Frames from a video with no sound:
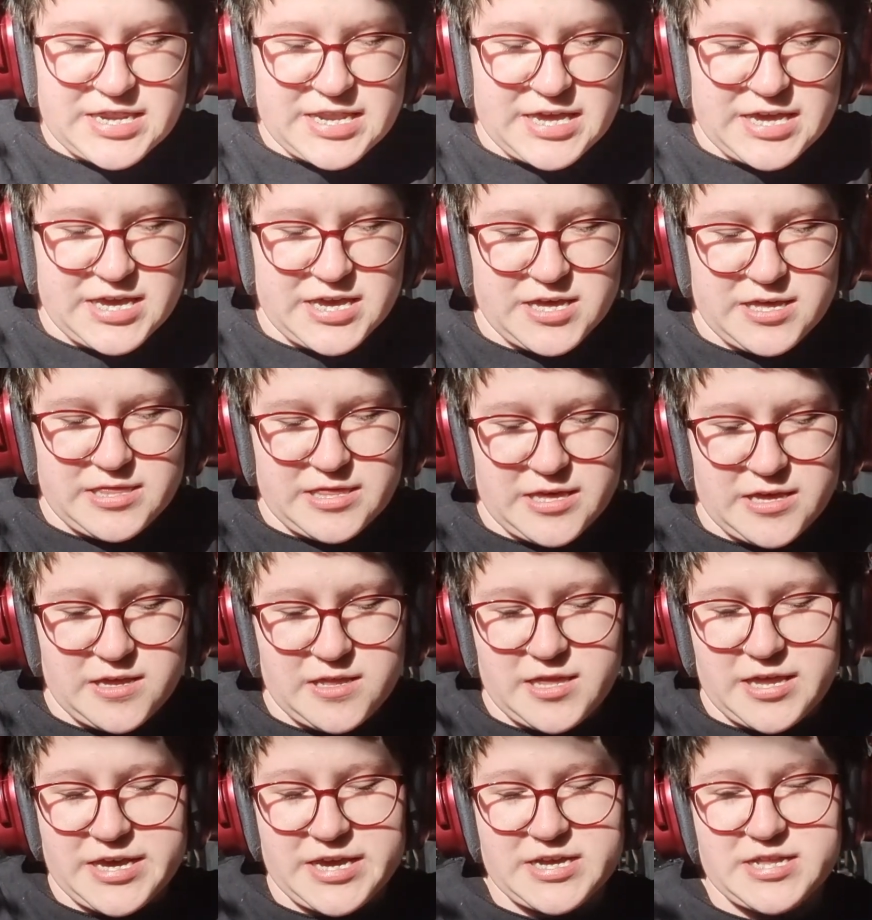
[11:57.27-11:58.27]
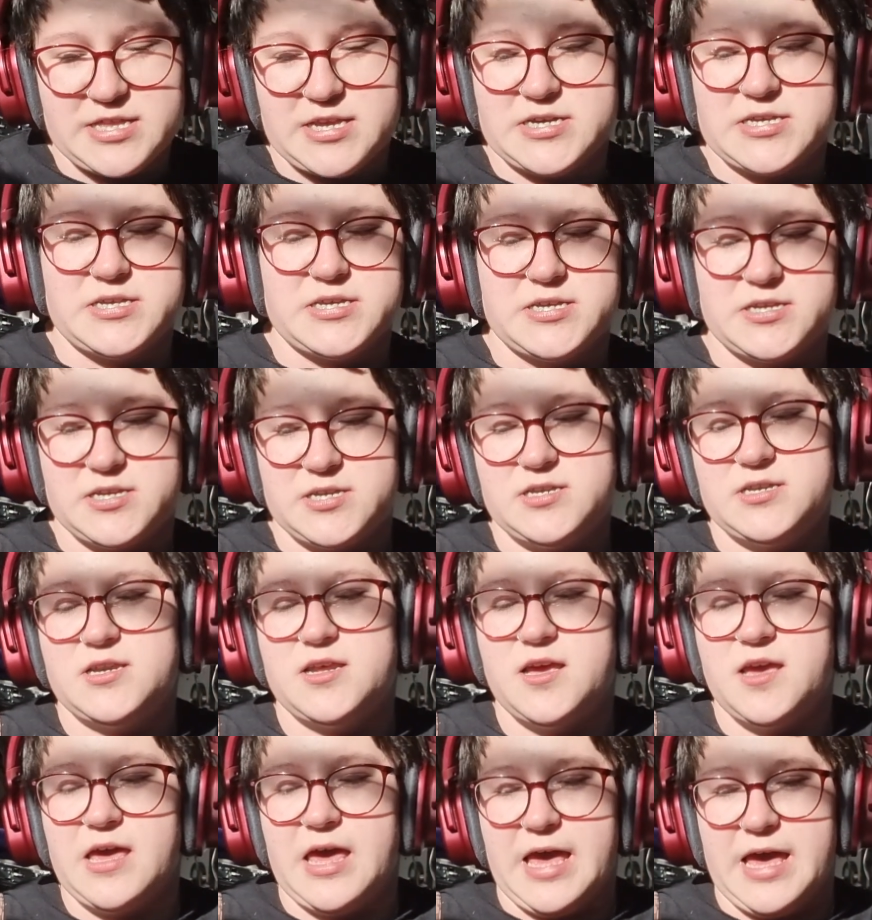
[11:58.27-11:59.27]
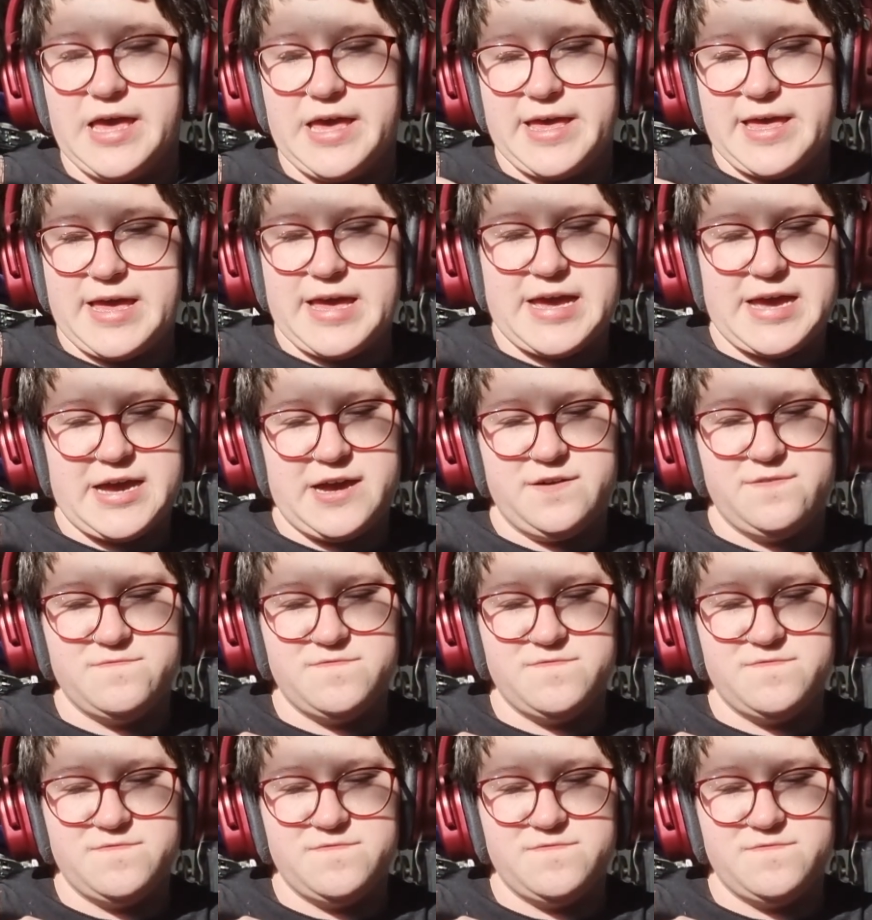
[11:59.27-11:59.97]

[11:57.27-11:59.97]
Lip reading: here that like doesn't have